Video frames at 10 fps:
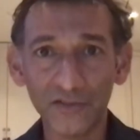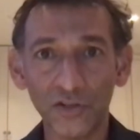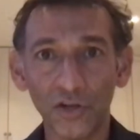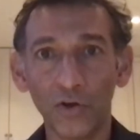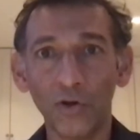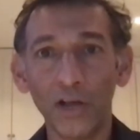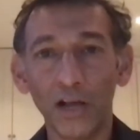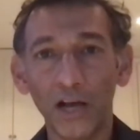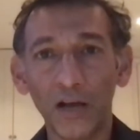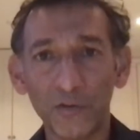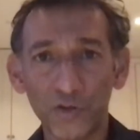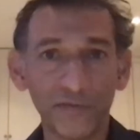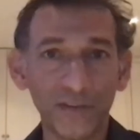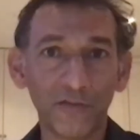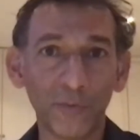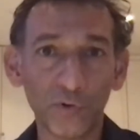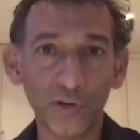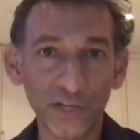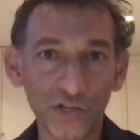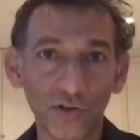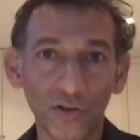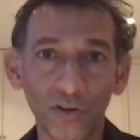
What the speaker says: so shifting from traditional